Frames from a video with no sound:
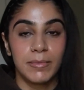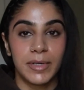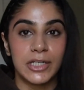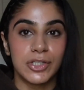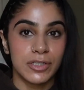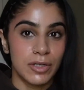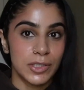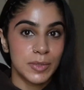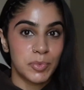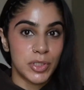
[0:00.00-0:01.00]
but I just
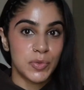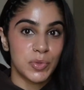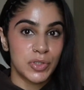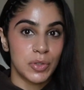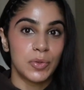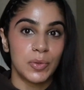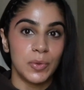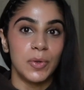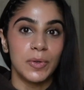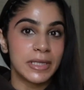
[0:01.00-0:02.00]
thought sports were so
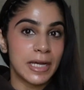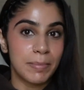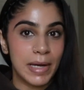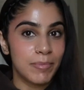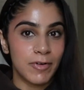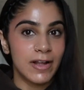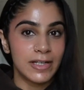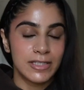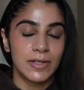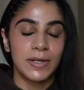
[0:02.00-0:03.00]
cool and like pep
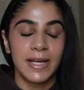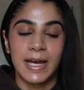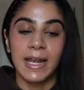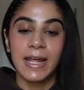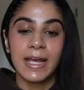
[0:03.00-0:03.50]
rallies and all that.